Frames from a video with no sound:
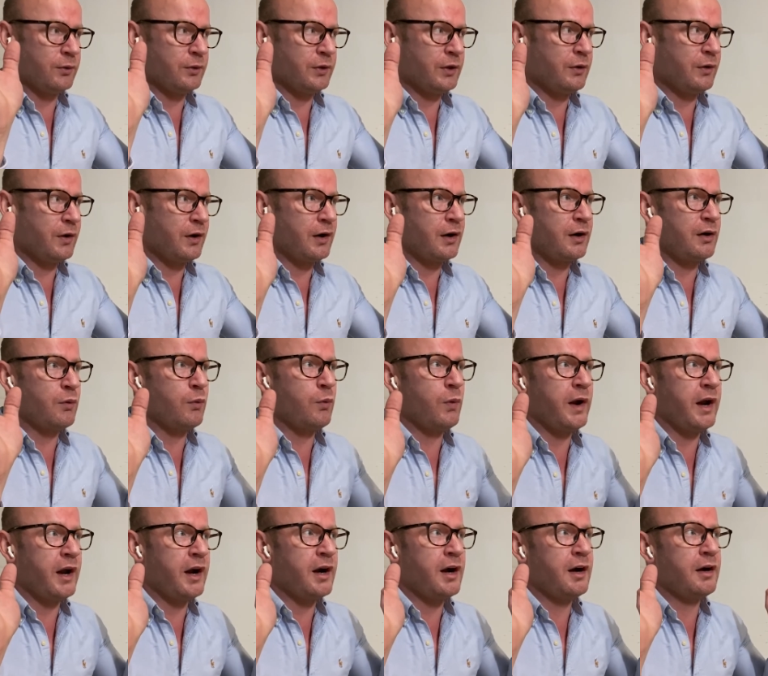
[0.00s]
you are
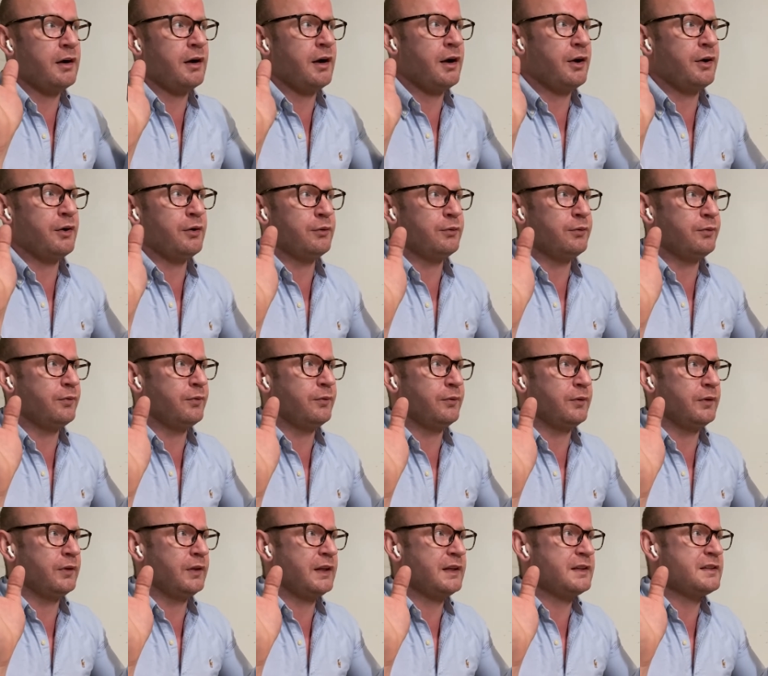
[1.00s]
aware of,
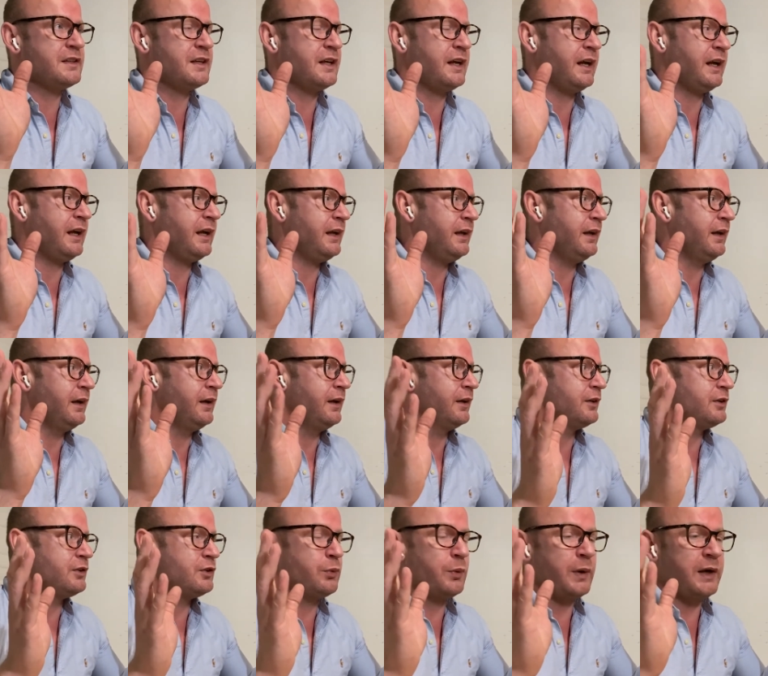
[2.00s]
let's say,
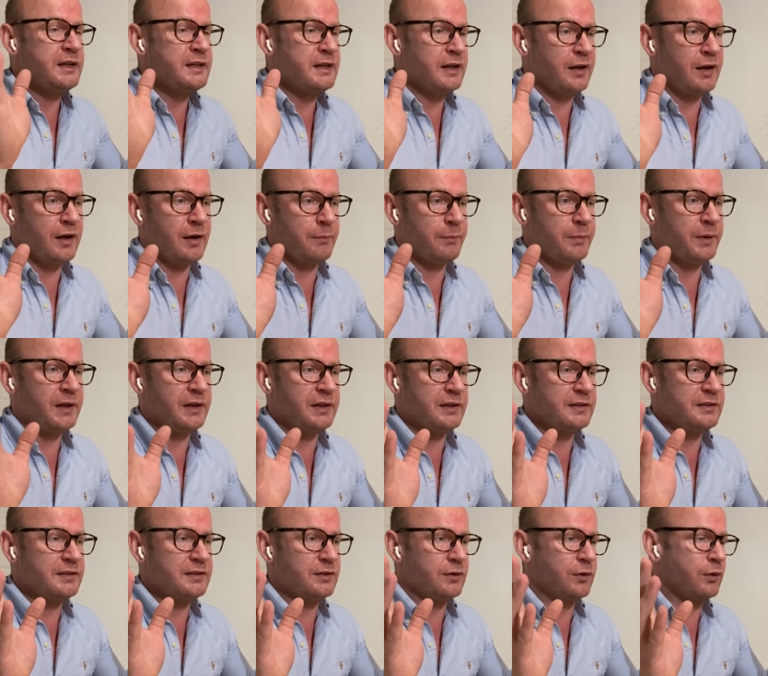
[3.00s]
20
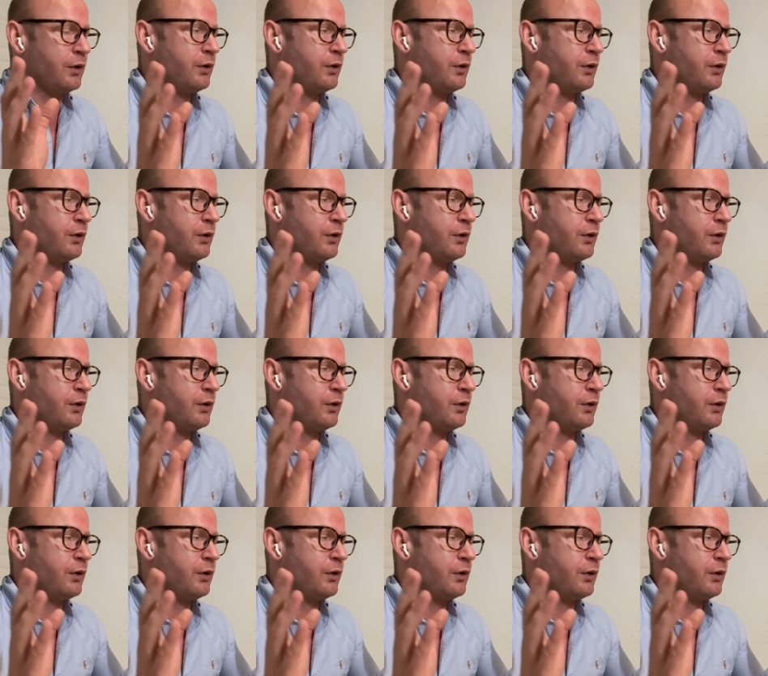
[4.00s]
companies